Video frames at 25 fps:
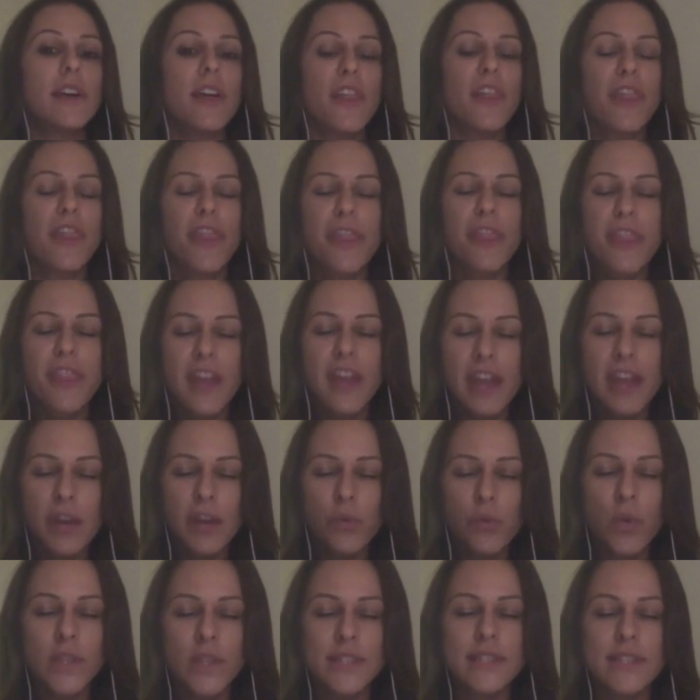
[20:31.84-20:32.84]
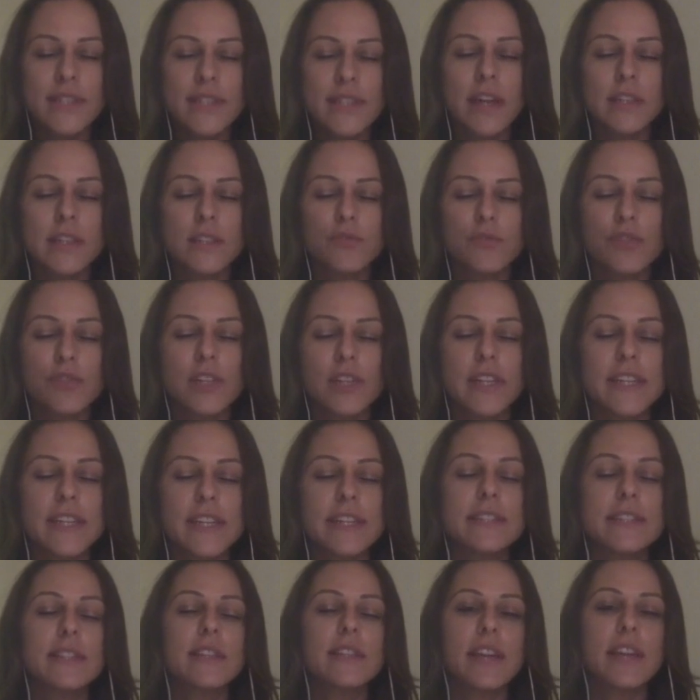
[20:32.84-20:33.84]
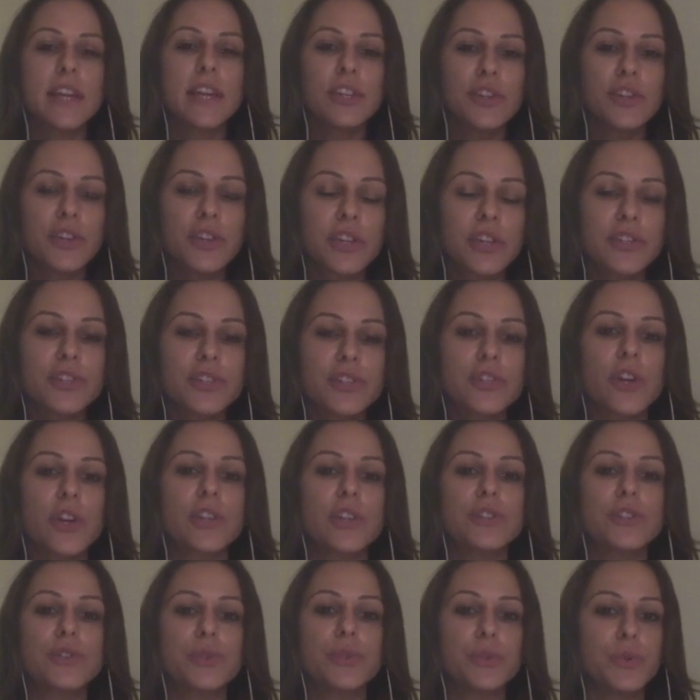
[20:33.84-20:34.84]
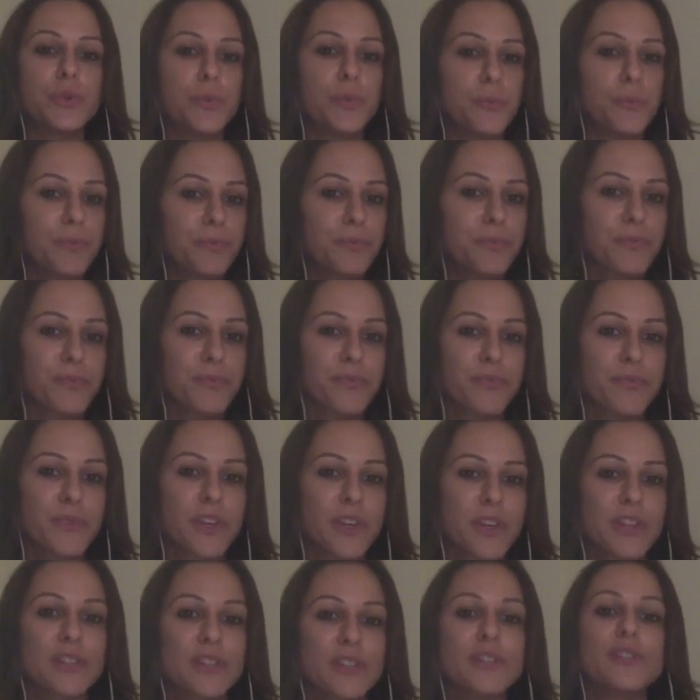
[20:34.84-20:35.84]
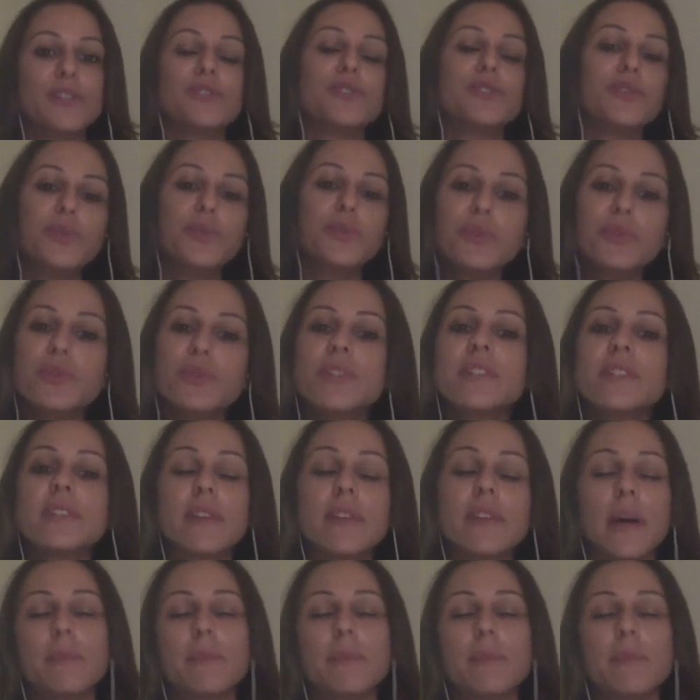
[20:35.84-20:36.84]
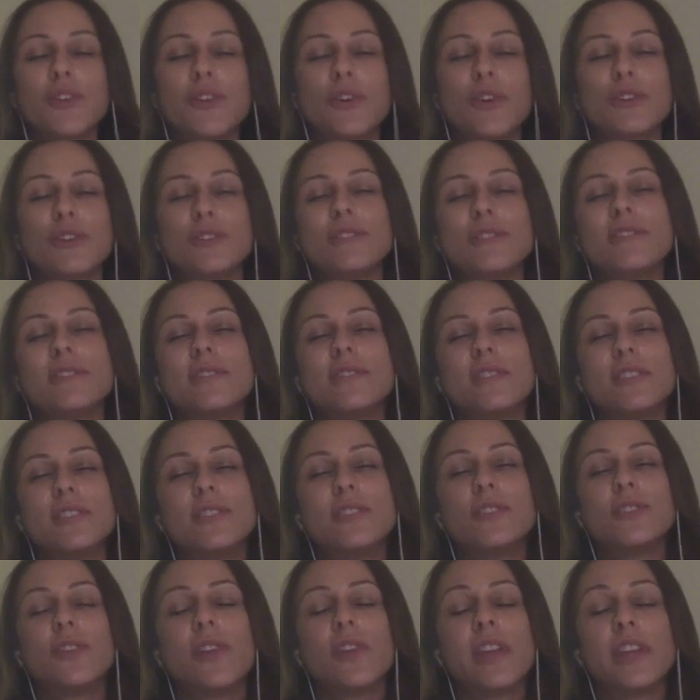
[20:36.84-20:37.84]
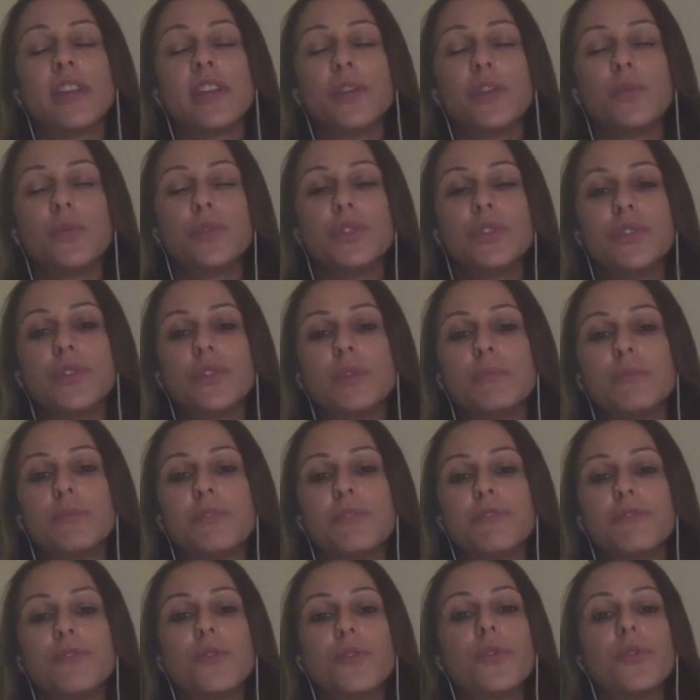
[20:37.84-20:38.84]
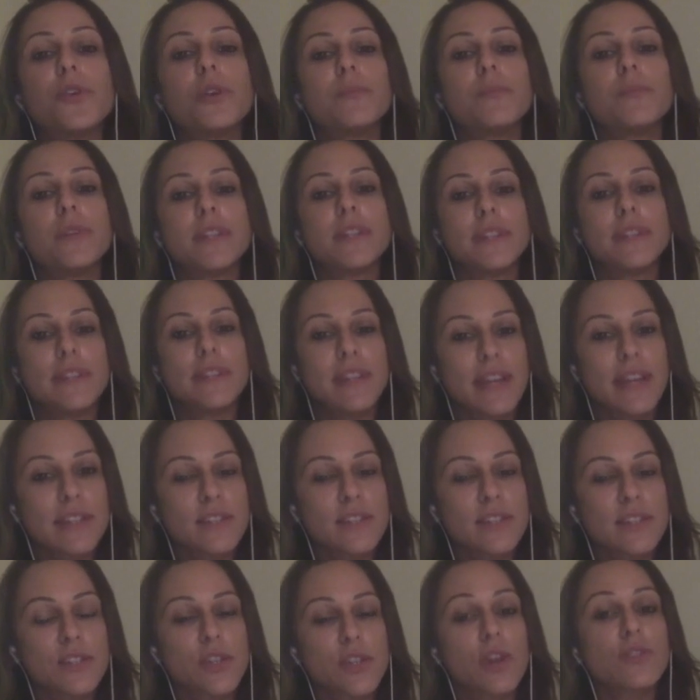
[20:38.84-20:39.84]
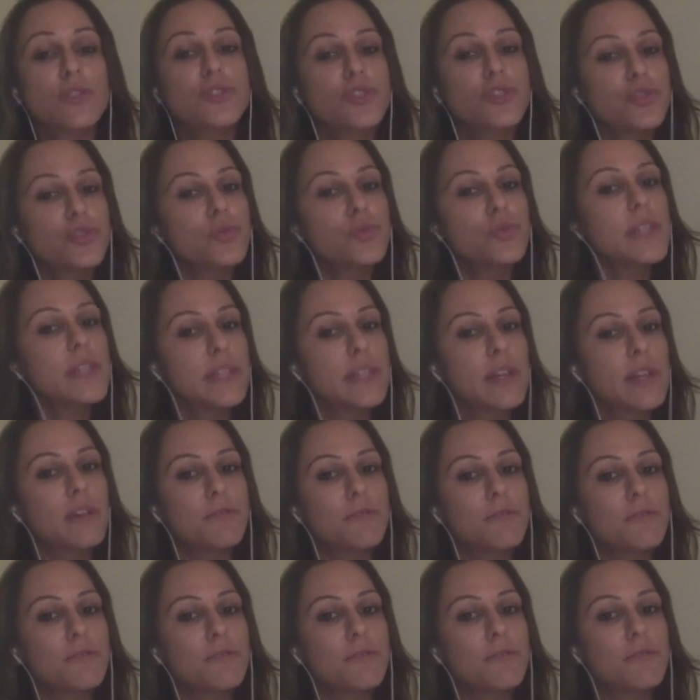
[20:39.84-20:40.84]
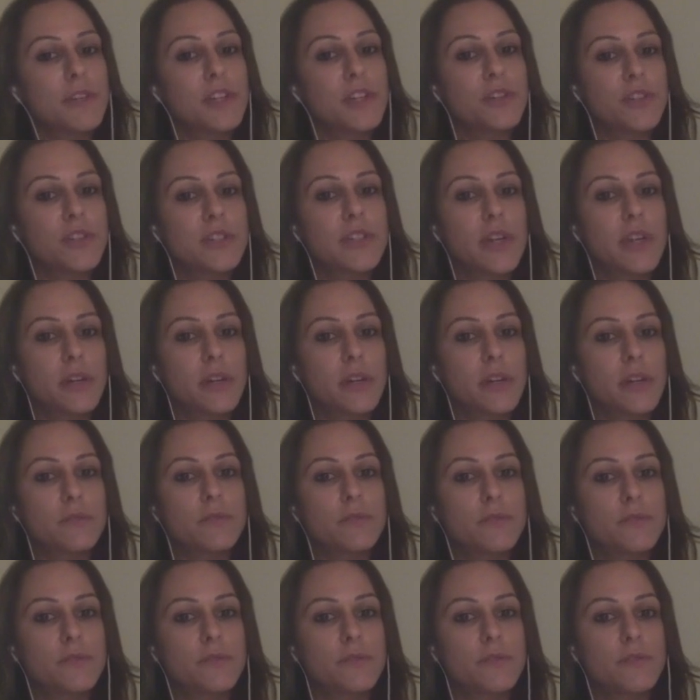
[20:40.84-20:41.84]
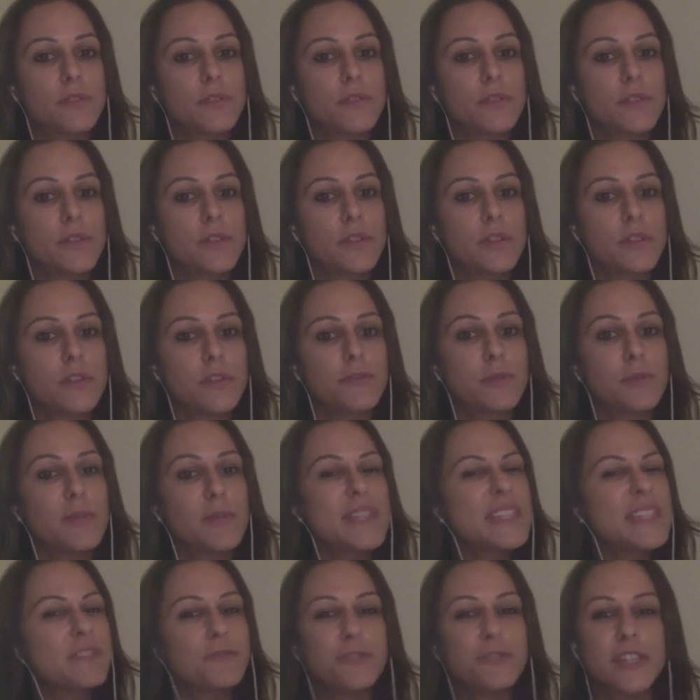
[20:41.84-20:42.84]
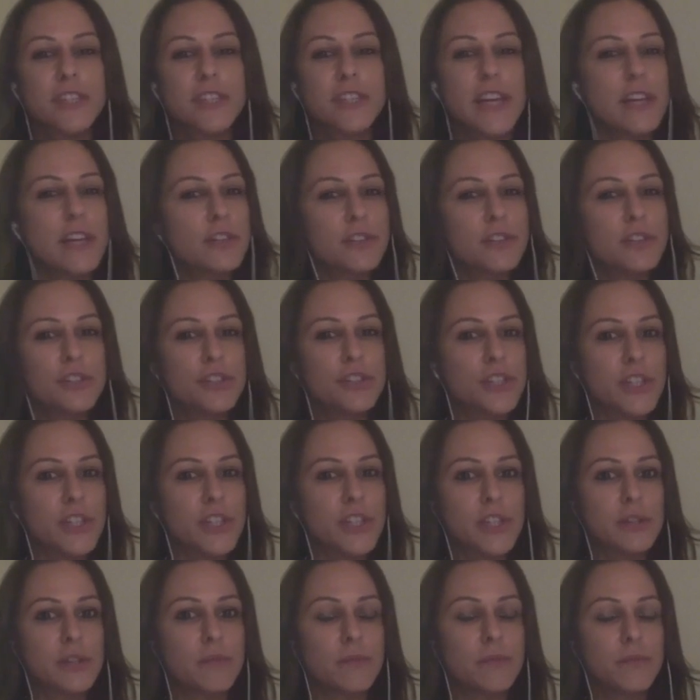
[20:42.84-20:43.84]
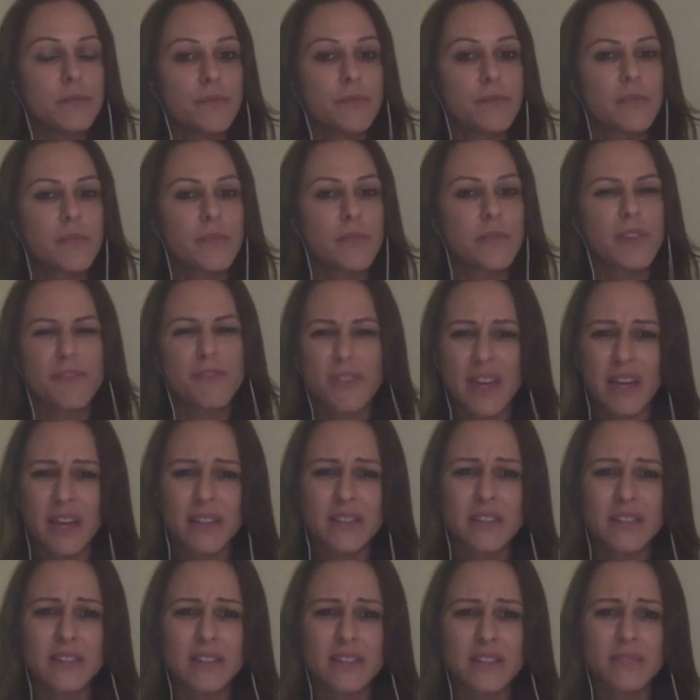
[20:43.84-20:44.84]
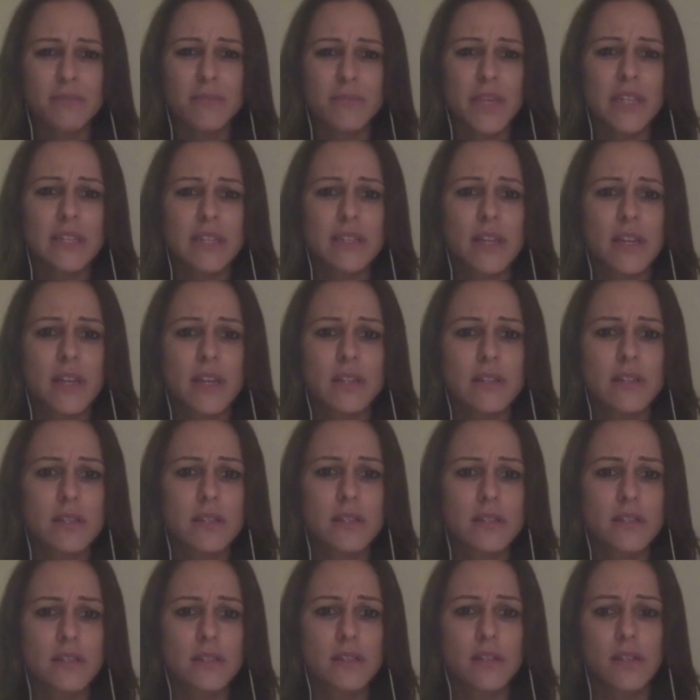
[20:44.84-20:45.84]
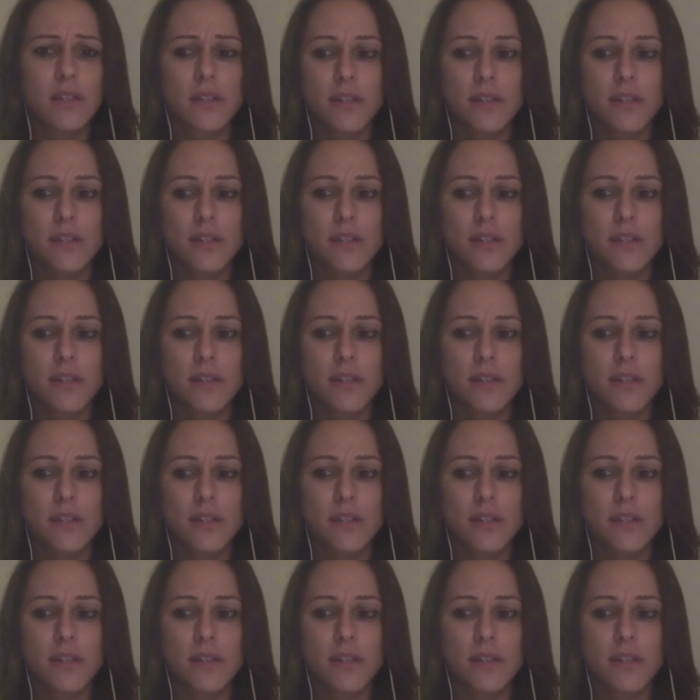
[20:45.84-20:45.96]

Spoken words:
Then once that's released, then you can start to do this. I mean, not that you wouldn't do it before, but then start truly loving yourself from a different energy. If that makes sense.